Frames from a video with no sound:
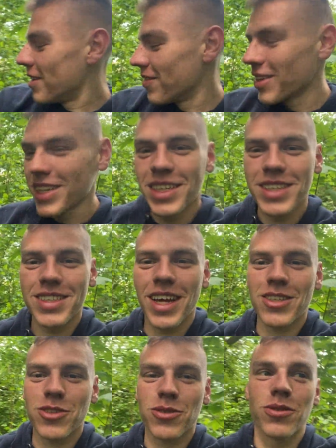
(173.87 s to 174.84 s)
one of these
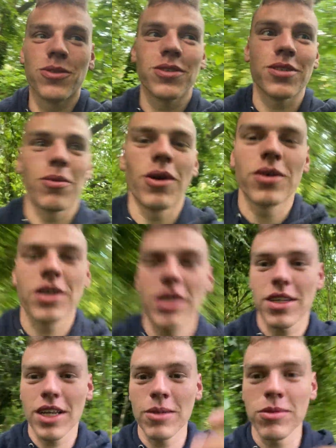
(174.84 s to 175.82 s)
naturals, well,
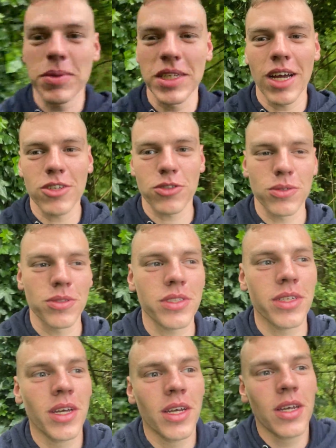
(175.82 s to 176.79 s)
claim to be
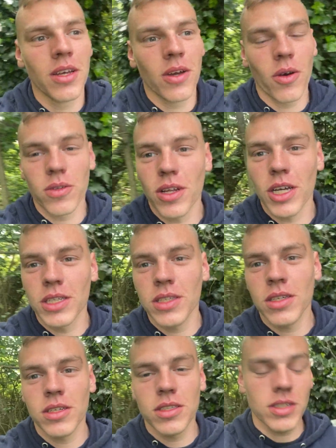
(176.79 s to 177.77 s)
naturals
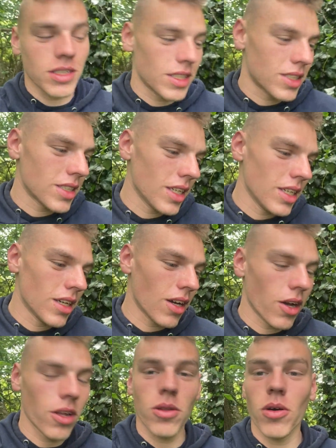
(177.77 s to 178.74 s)
online, you're going to see
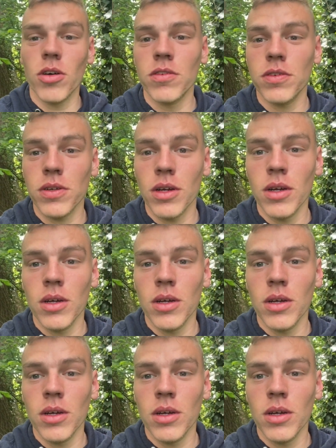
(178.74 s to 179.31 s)
a lot of